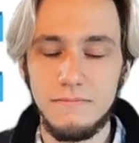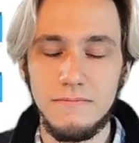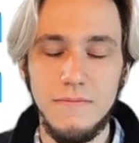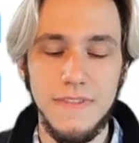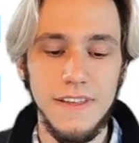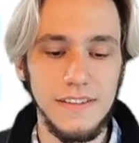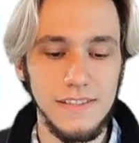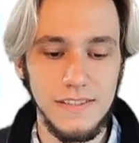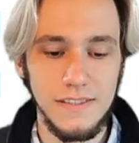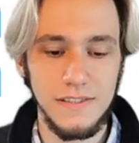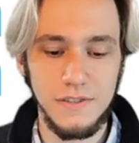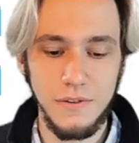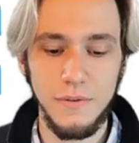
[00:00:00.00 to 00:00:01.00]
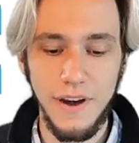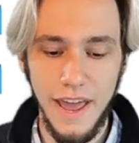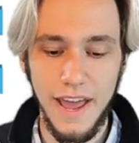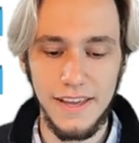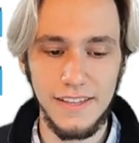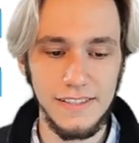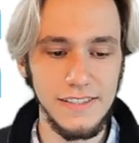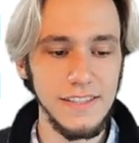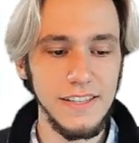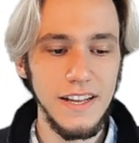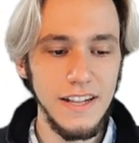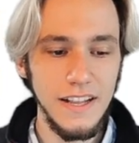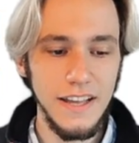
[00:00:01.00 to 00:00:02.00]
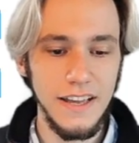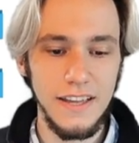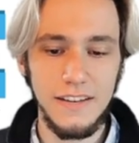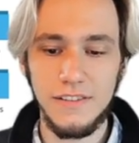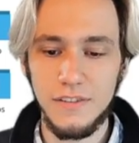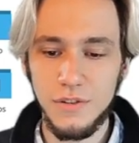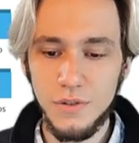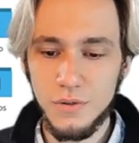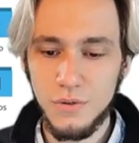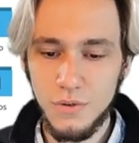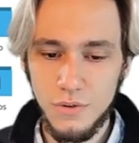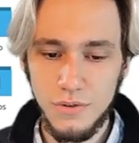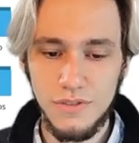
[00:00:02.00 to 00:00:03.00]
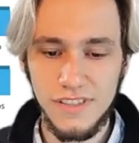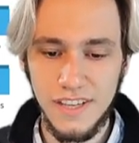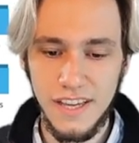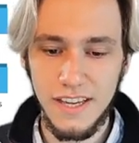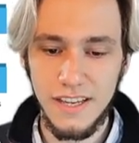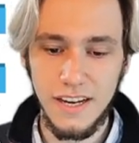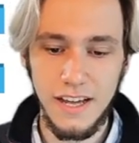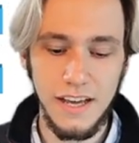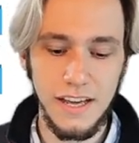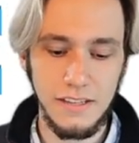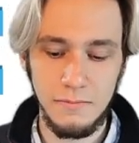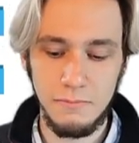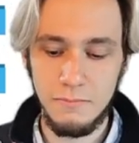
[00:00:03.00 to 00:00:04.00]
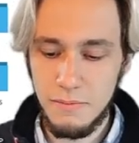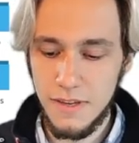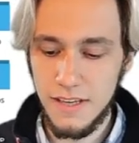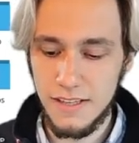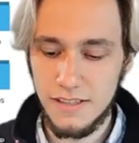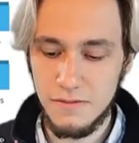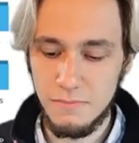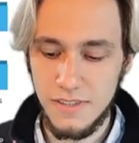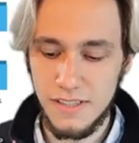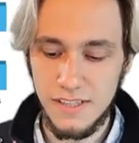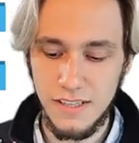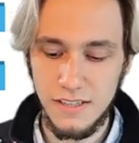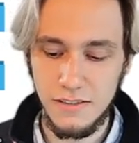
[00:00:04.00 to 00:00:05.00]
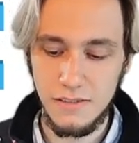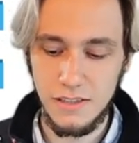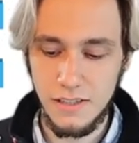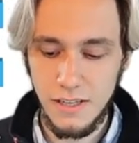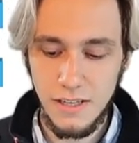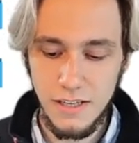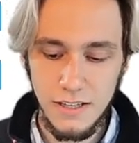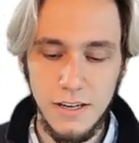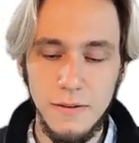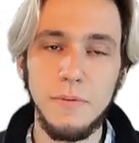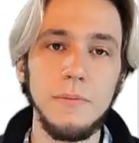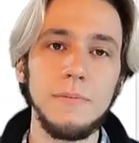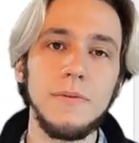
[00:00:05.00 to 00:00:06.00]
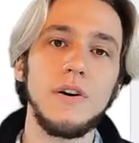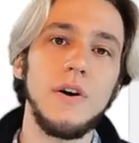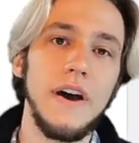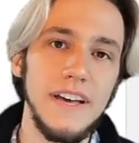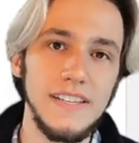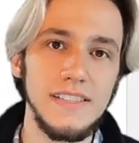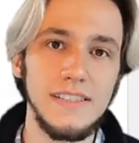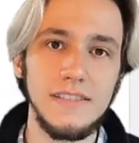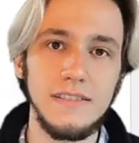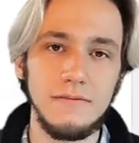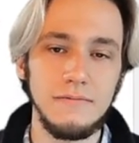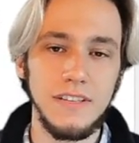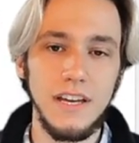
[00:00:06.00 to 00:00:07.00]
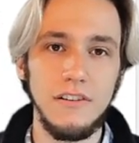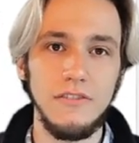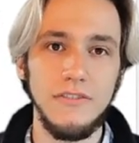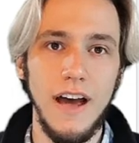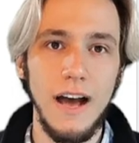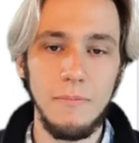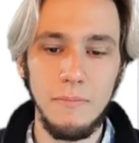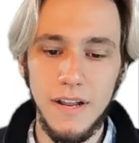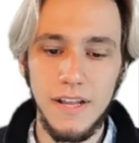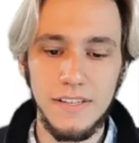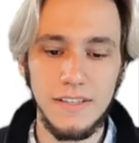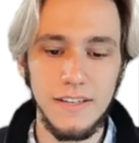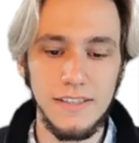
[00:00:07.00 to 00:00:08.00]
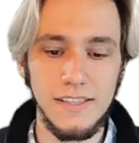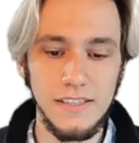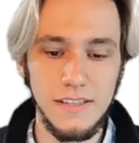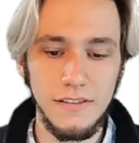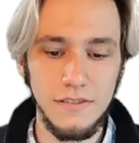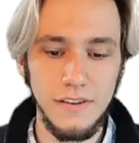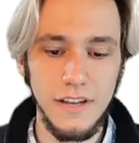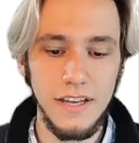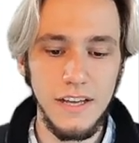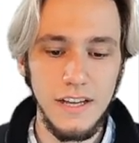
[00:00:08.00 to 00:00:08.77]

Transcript: that's so nice. And you could say like maybe it's missing the pop OS kind of applet in the system tray,